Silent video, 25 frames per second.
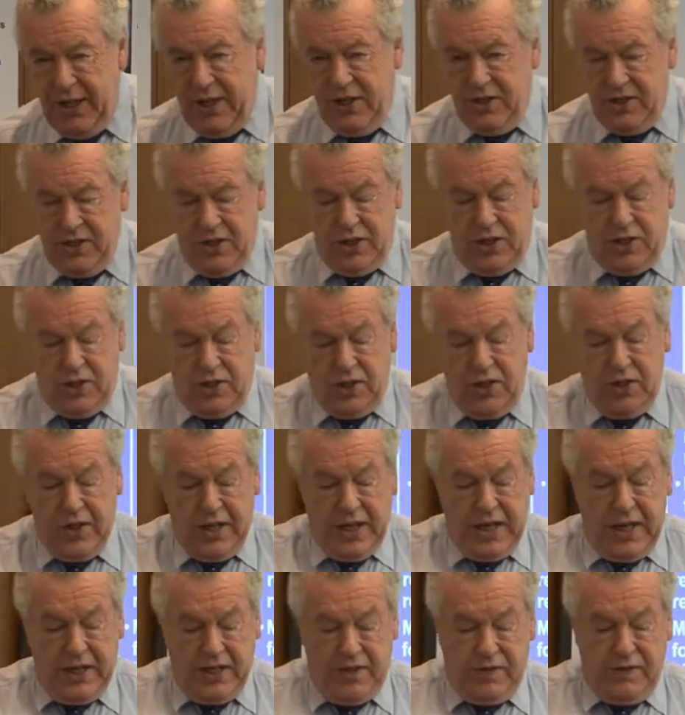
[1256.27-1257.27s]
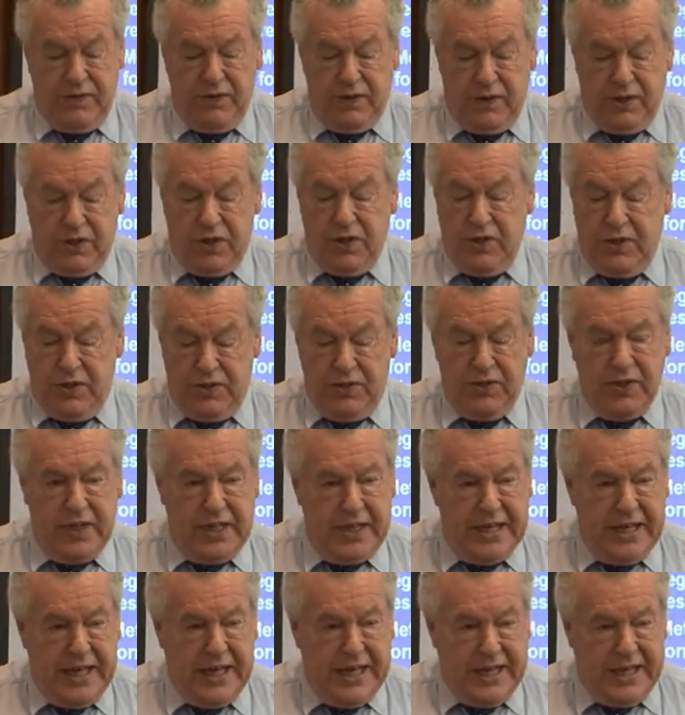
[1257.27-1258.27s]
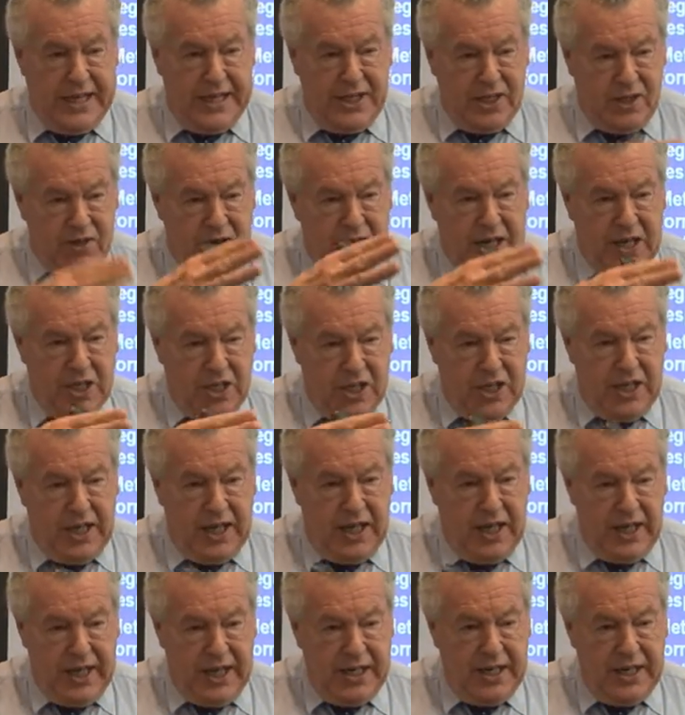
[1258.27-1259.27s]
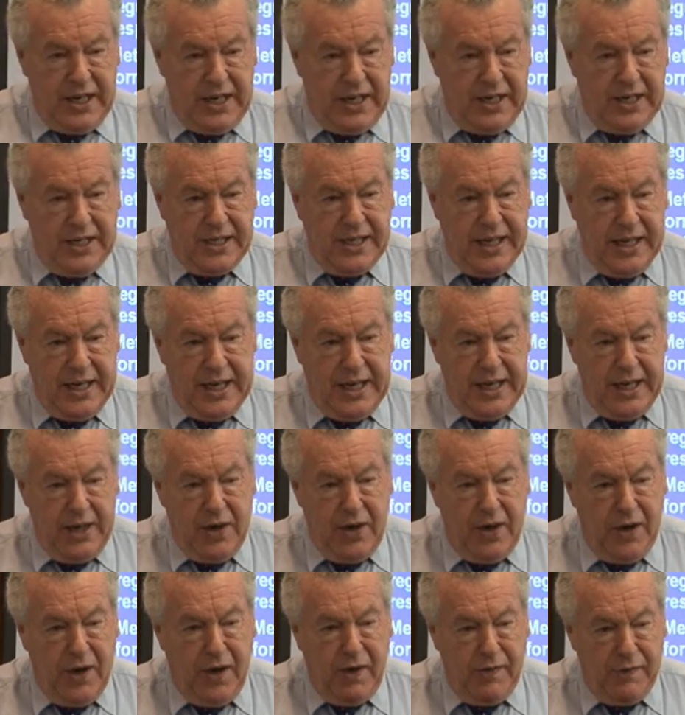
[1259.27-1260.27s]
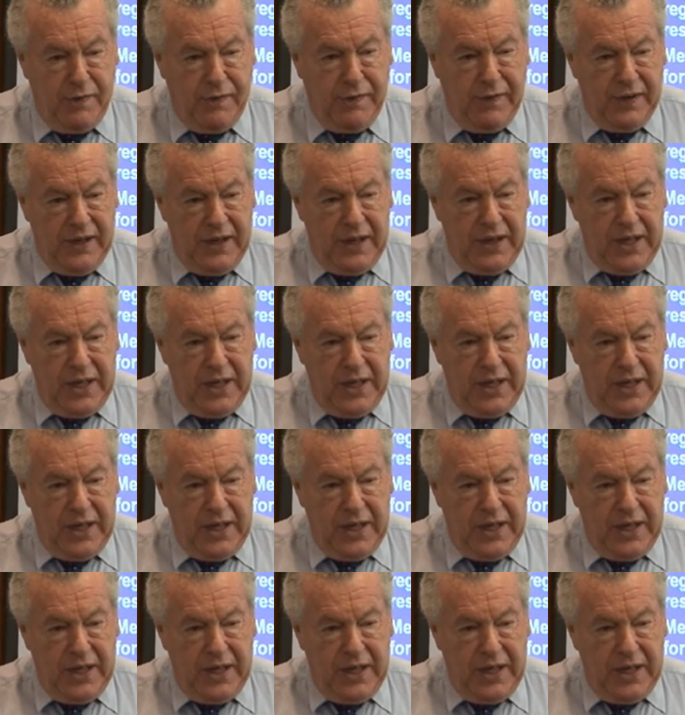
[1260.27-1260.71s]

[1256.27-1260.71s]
So you do that for 2 or 3 days, gradually then tailing off,